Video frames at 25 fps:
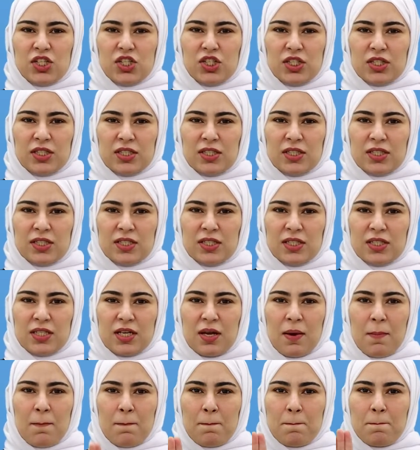It was a
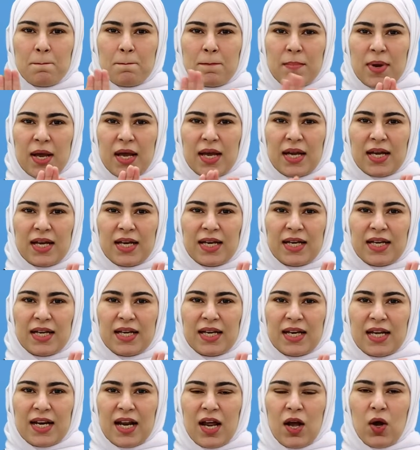rainy
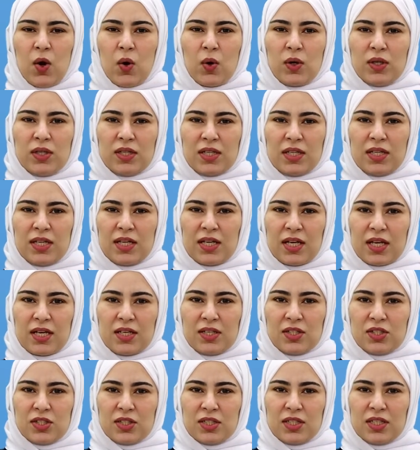afternoon. We were
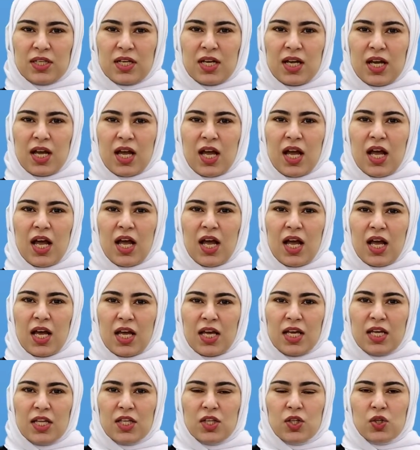watching
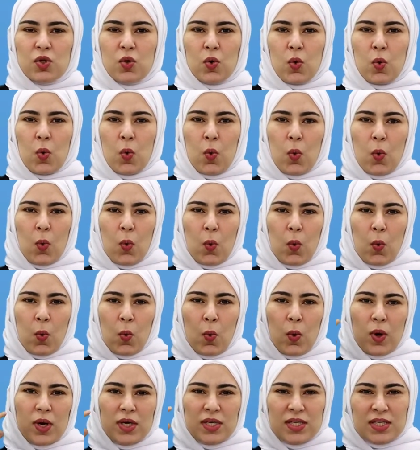TV.
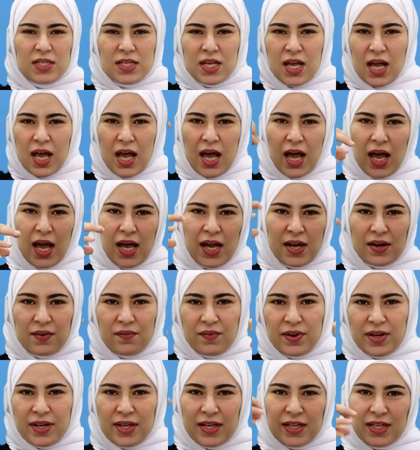As you can see,
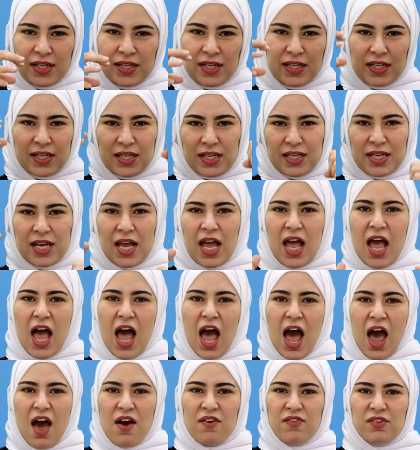we're
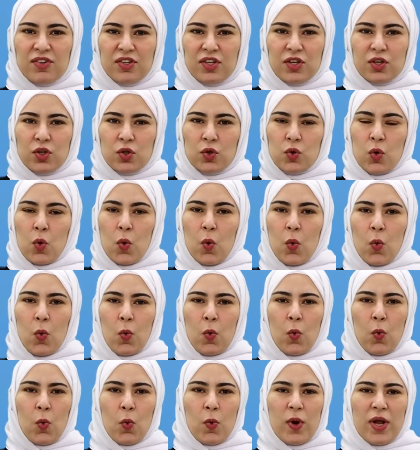watching
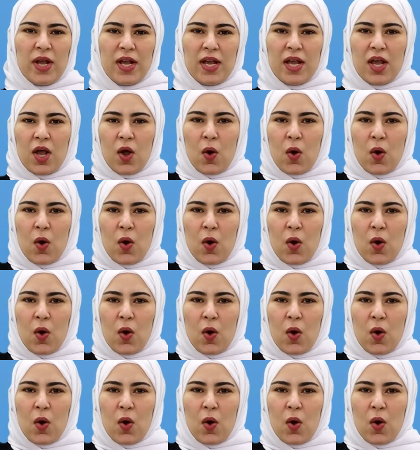TV.